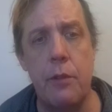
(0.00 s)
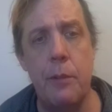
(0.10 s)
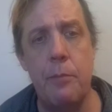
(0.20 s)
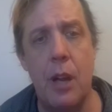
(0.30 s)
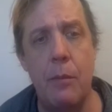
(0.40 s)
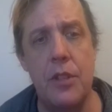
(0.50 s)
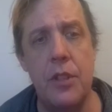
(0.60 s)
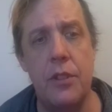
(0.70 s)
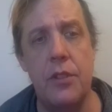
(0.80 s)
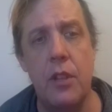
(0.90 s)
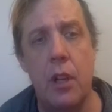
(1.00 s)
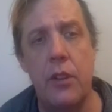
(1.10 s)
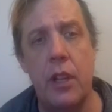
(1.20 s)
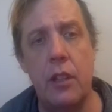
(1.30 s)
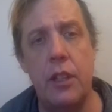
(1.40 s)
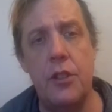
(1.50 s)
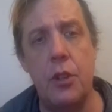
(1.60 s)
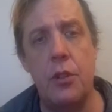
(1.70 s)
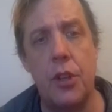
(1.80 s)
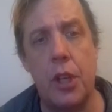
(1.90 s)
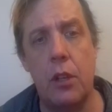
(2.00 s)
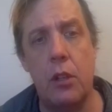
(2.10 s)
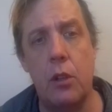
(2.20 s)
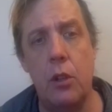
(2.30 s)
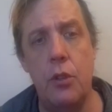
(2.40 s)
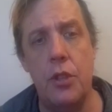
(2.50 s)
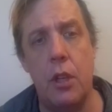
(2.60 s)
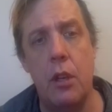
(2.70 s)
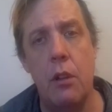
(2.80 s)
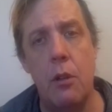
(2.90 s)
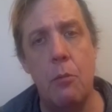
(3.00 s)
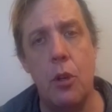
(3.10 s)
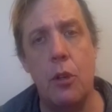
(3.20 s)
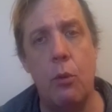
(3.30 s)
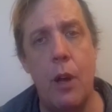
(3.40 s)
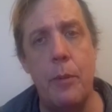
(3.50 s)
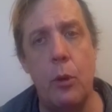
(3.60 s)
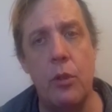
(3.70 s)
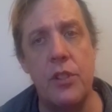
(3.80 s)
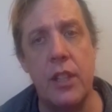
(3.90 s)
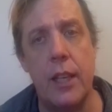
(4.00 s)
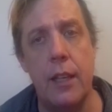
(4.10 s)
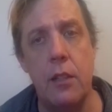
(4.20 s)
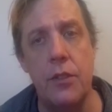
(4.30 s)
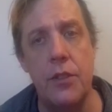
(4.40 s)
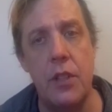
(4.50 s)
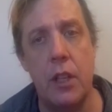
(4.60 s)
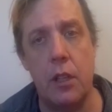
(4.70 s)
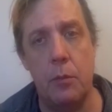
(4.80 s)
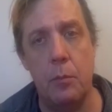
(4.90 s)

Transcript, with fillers: premises that leads you to the conclusion the murder weapon was the candlestick.